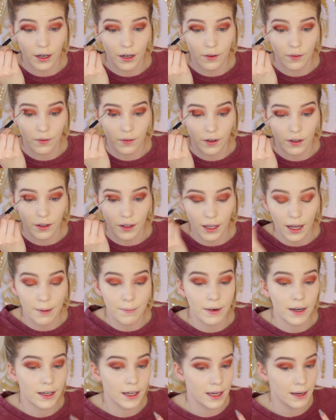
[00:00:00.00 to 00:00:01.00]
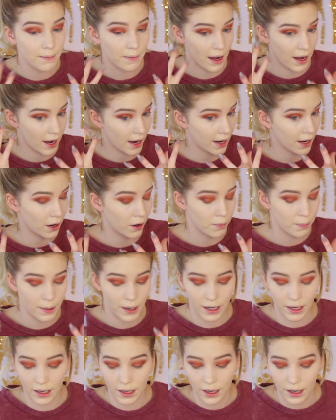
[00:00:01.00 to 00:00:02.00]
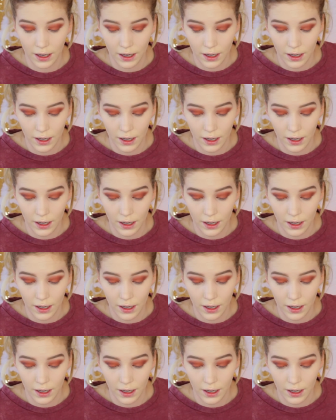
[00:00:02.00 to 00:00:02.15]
and really I'm gonna keep my eye open